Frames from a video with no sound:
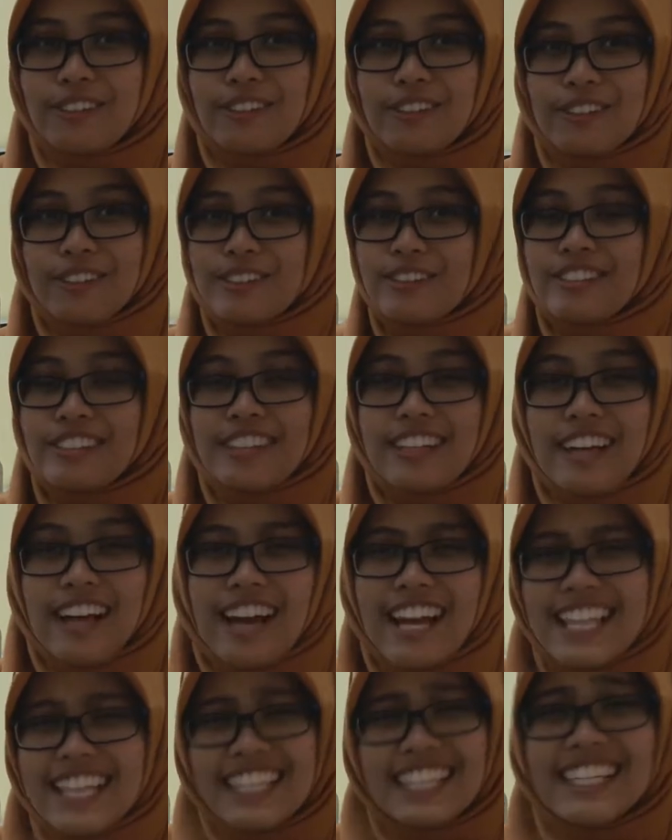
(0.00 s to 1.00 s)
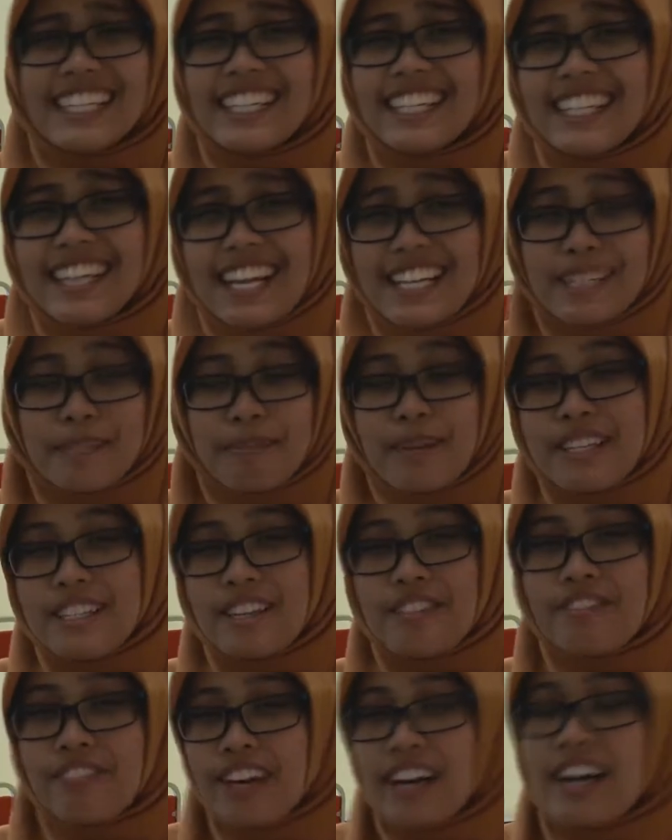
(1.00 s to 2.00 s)
or other
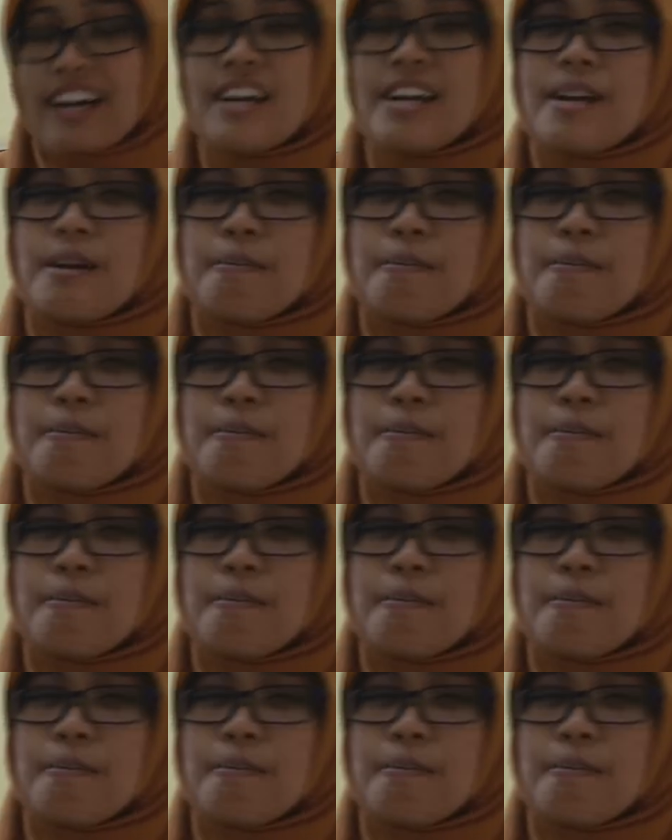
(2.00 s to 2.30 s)
expensive car.